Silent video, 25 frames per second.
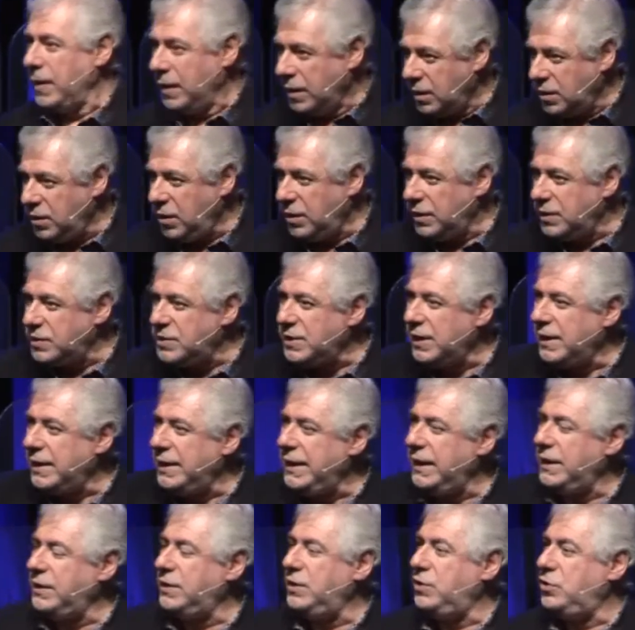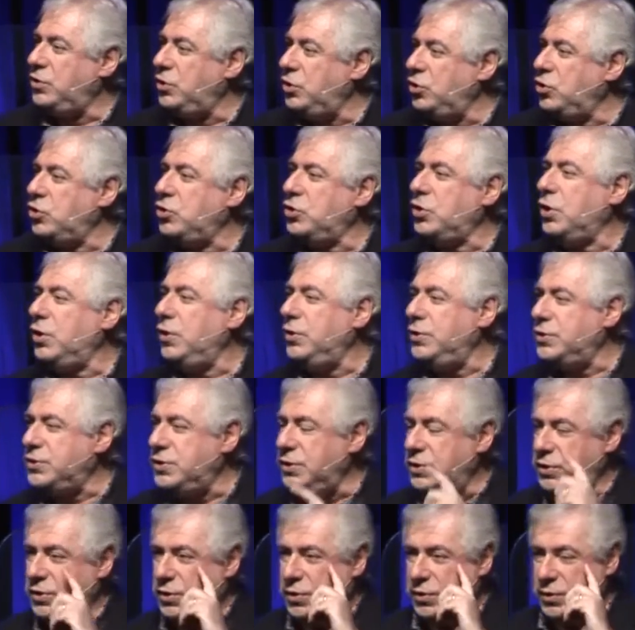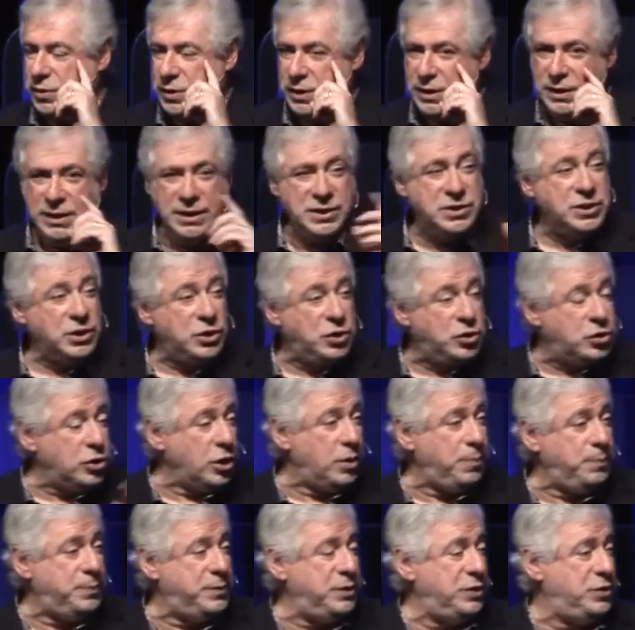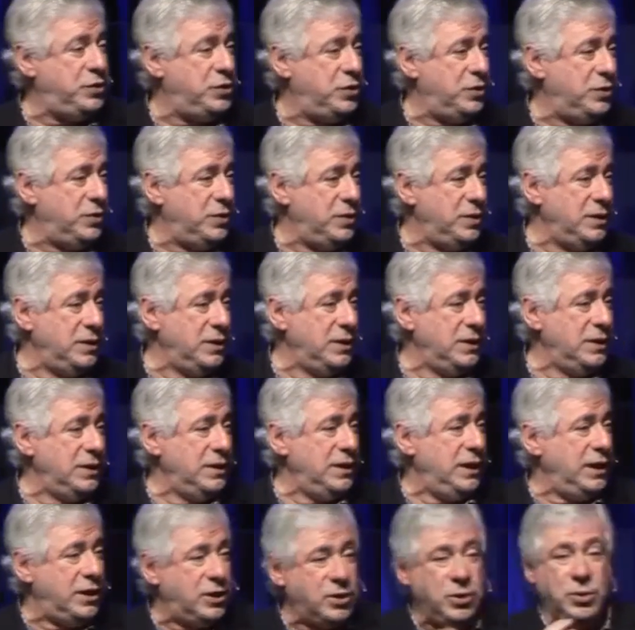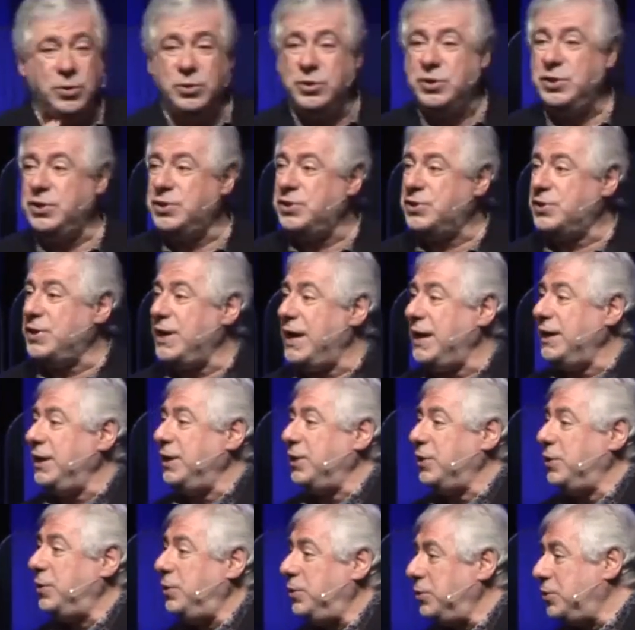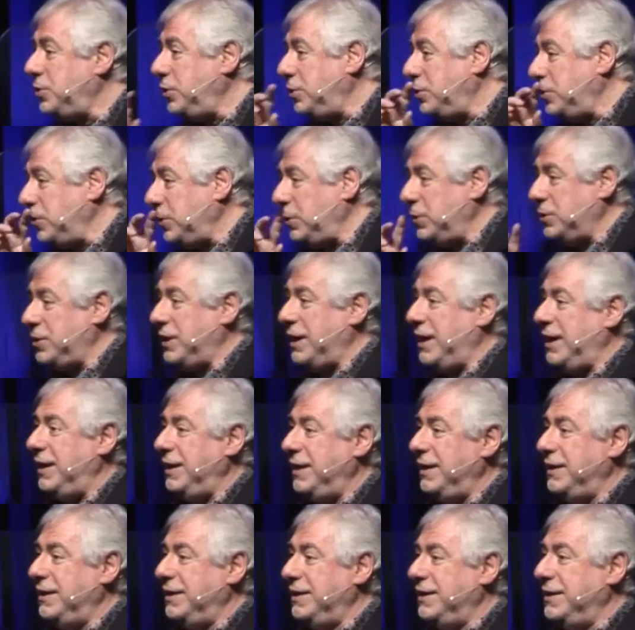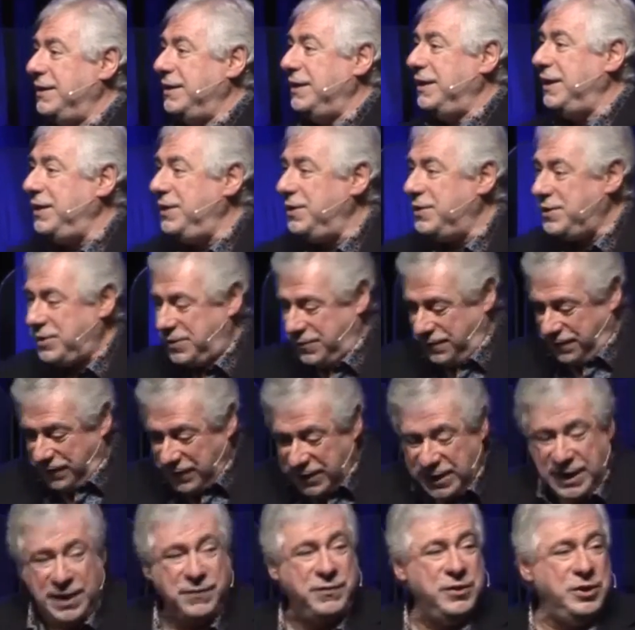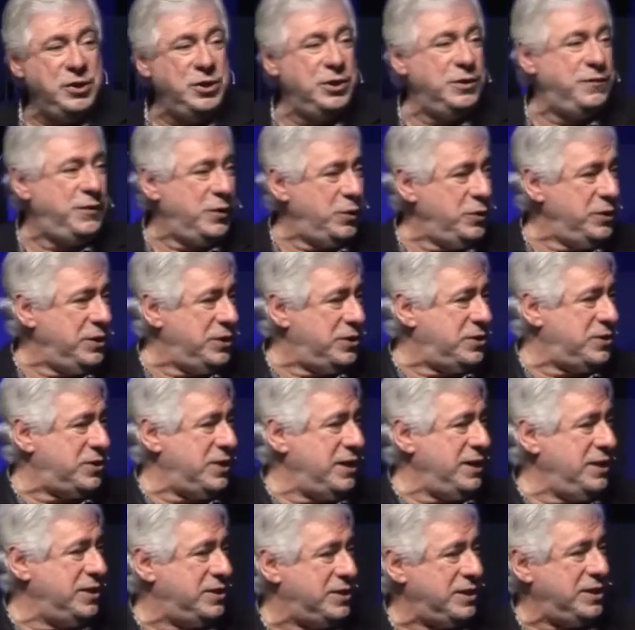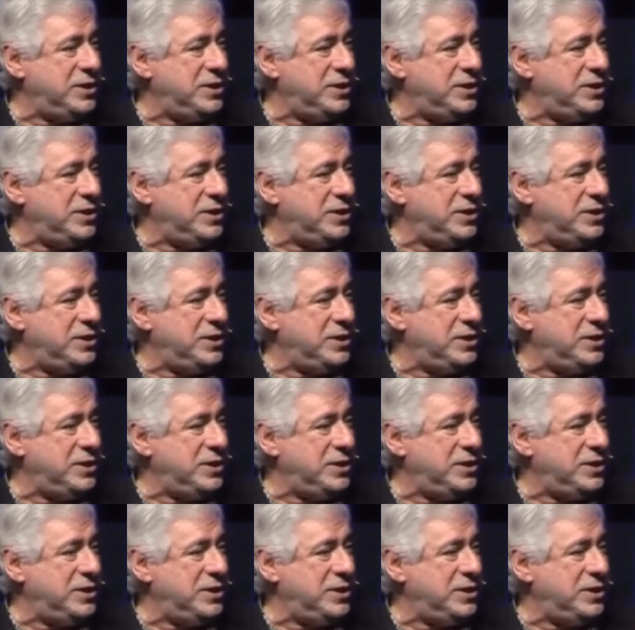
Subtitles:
God has elected you, chosen you. He's adopted you. He calls you son. He calls you daughter. He's forgiven you of all your sins.